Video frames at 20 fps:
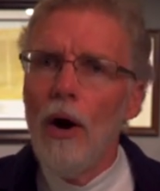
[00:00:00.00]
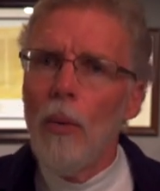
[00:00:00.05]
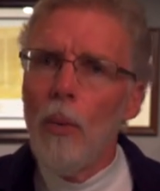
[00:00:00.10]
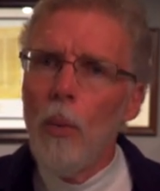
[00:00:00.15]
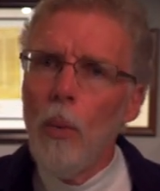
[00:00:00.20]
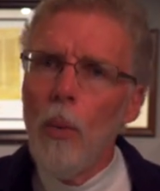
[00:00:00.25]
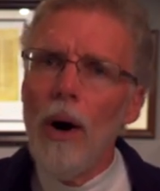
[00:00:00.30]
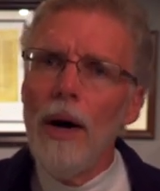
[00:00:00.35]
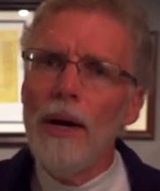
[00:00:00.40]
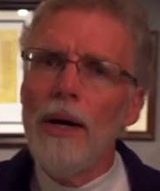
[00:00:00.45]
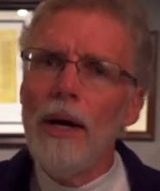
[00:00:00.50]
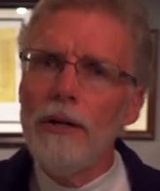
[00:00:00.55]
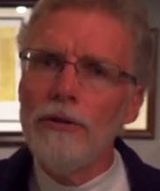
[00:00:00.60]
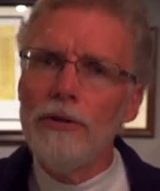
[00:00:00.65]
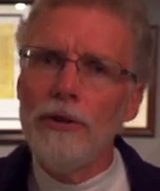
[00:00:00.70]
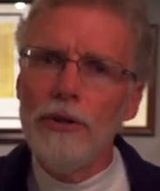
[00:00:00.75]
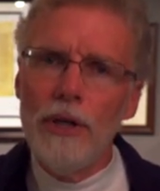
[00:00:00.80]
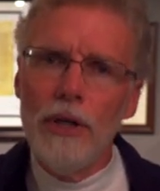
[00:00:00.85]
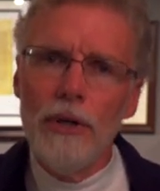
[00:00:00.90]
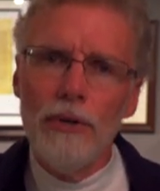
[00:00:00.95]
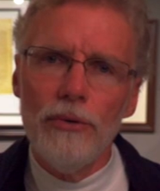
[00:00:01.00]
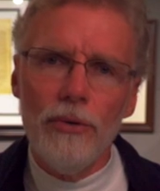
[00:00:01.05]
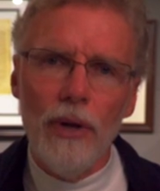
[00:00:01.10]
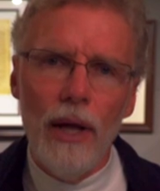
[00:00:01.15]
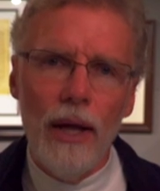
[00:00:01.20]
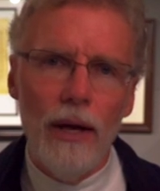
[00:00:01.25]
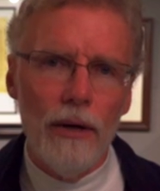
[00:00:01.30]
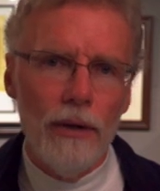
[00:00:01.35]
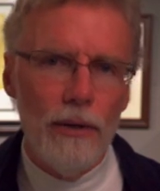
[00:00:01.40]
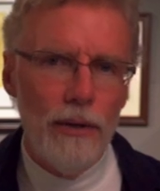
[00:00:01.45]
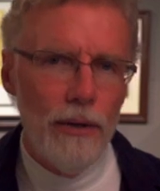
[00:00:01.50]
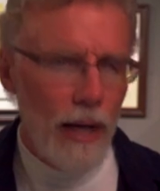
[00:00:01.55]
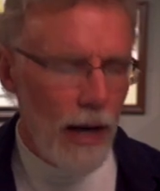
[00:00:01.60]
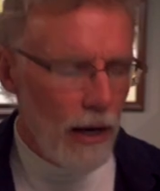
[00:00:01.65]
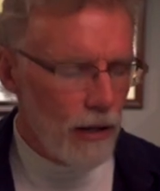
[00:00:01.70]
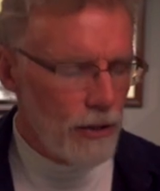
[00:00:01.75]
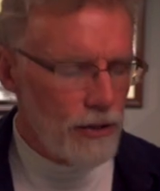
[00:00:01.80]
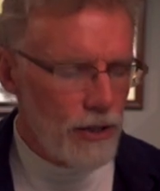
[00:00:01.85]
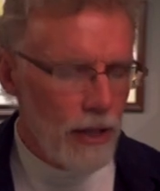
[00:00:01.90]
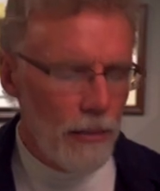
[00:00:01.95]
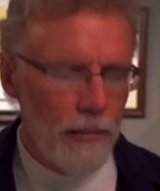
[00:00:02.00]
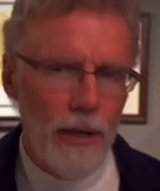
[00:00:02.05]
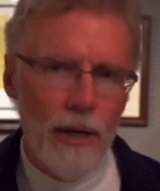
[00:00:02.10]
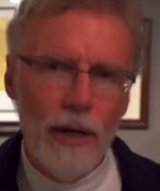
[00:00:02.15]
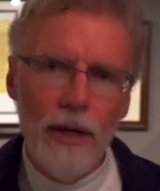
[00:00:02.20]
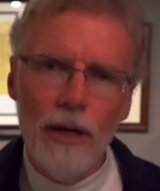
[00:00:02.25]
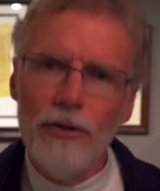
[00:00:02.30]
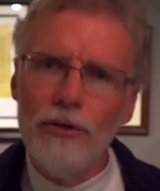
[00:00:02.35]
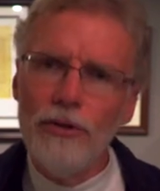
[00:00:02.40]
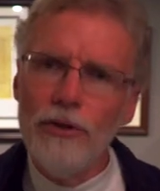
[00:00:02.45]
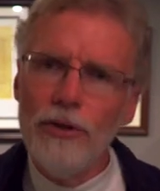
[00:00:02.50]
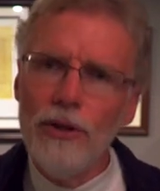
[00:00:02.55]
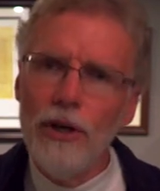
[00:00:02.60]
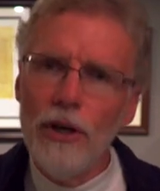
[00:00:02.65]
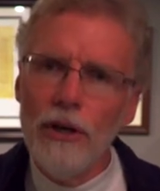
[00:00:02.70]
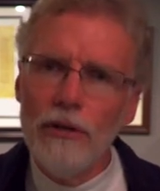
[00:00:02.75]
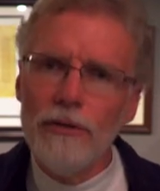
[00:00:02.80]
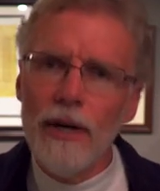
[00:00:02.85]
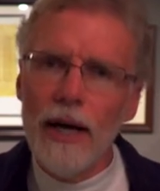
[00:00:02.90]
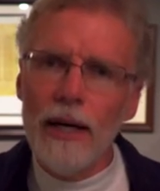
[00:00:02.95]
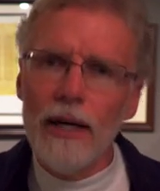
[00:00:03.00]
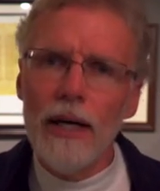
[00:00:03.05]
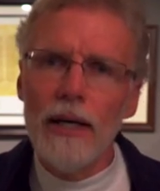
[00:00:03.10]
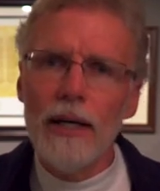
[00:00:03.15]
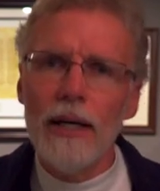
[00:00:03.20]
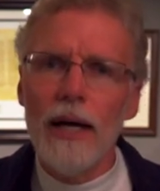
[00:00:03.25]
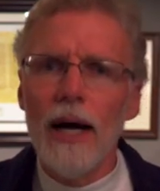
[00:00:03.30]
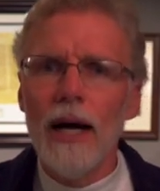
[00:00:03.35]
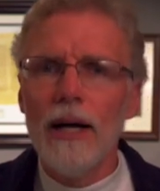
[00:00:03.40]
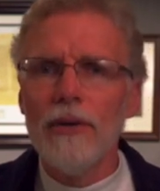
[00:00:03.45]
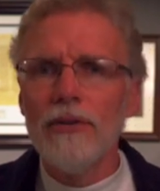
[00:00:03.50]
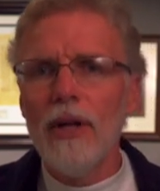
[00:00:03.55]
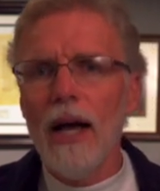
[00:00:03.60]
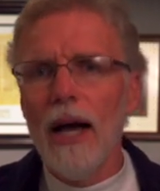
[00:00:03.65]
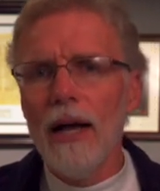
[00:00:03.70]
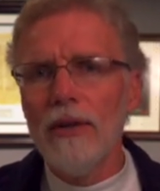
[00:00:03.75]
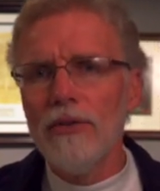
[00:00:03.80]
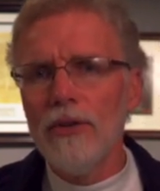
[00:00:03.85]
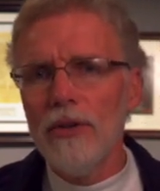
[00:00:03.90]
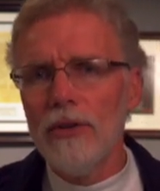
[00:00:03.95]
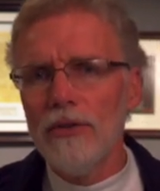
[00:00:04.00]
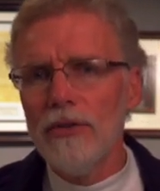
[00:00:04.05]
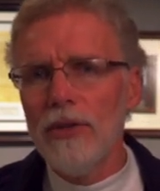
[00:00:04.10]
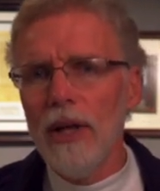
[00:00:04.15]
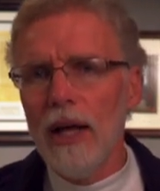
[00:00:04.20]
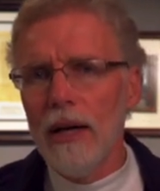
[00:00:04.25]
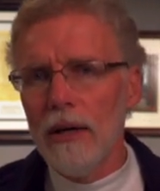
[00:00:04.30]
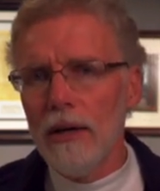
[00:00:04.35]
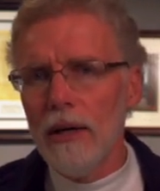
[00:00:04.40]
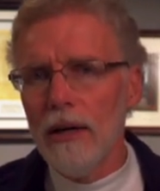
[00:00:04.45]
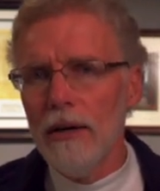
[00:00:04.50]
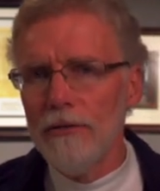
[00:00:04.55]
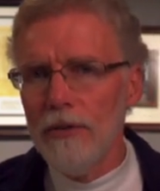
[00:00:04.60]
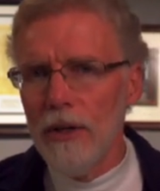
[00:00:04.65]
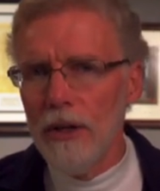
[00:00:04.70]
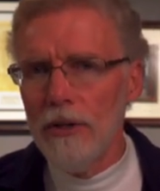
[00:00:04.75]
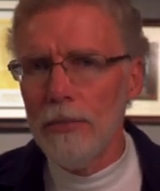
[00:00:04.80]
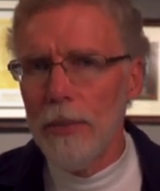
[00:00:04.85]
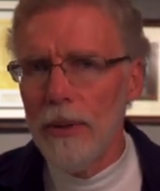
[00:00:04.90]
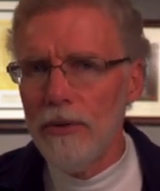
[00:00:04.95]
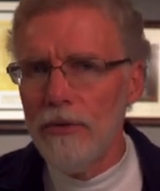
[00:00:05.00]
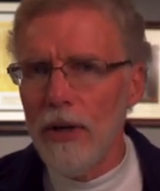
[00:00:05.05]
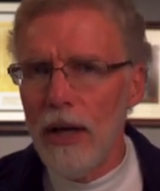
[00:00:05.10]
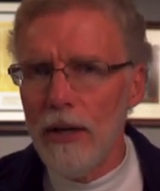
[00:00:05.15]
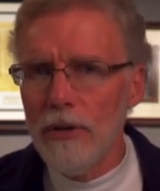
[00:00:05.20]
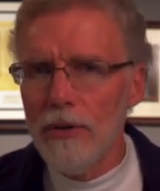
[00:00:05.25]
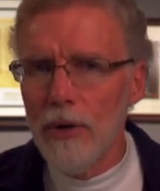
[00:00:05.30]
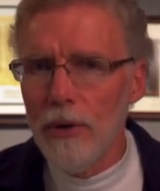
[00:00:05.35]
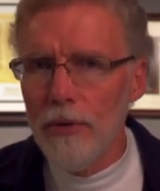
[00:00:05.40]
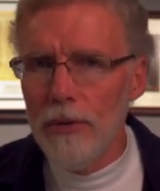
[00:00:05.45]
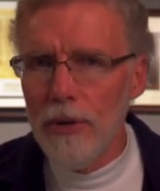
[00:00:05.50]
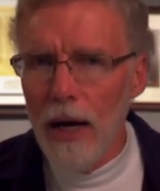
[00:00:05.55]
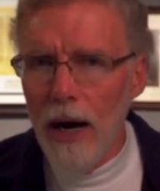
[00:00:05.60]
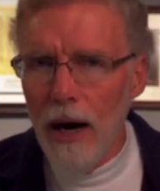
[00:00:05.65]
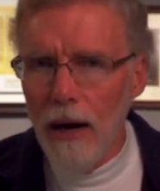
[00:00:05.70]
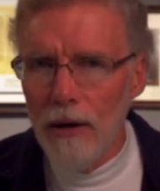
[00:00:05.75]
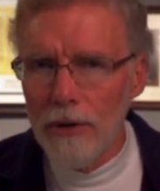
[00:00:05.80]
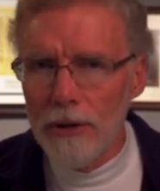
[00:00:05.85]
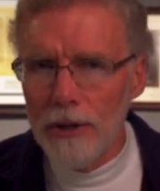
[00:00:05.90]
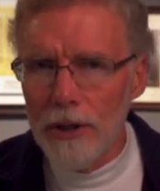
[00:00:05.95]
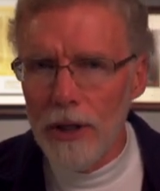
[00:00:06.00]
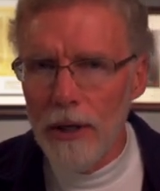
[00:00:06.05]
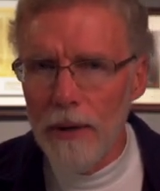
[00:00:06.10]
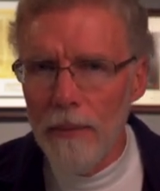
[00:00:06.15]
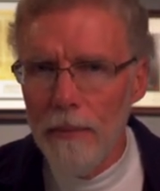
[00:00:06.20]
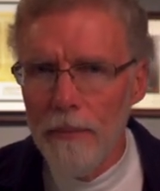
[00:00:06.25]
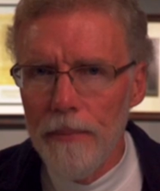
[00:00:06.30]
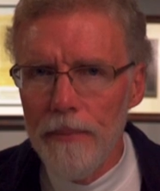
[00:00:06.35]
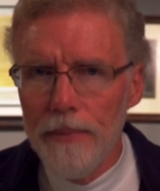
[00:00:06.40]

one hundred years later, Dallas Seminary is still recognized as the center of dispensational theology.